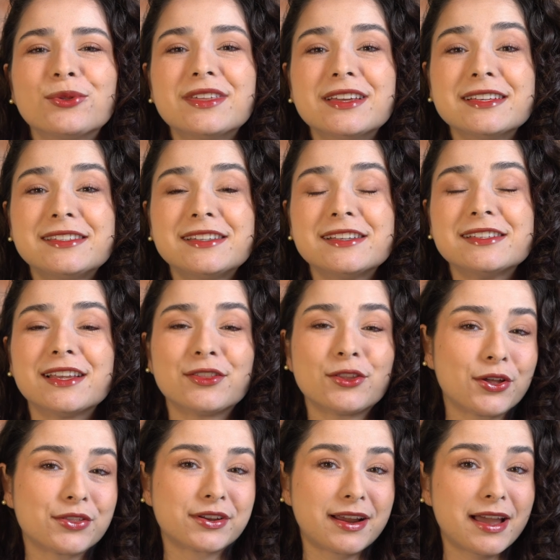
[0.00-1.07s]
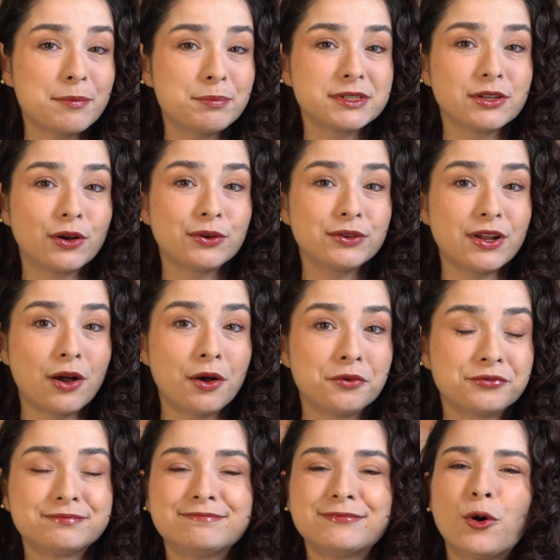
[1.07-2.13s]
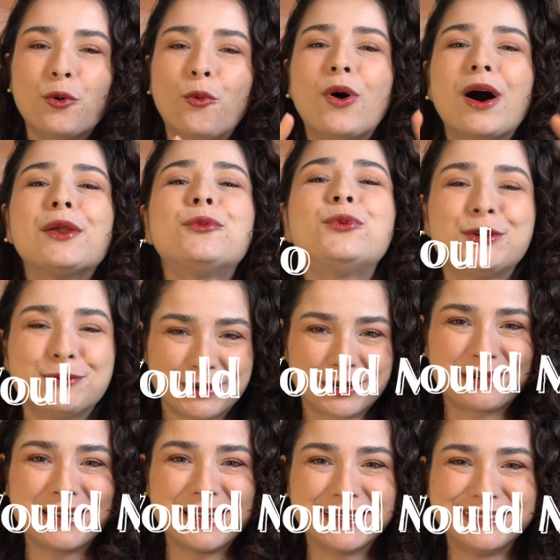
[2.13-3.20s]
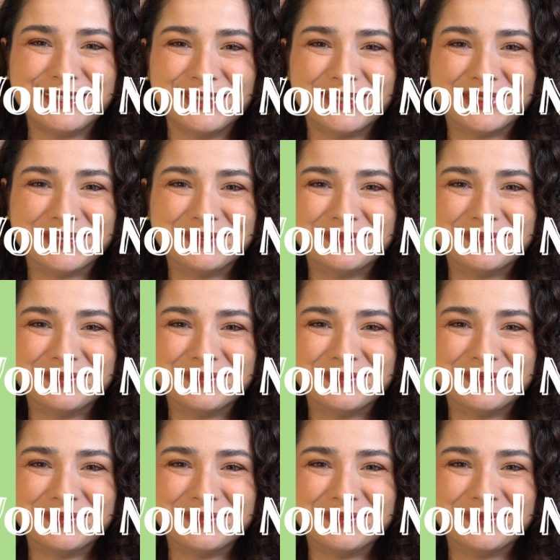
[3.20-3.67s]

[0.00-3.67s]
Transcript: this is another episode of What Would Maria Do?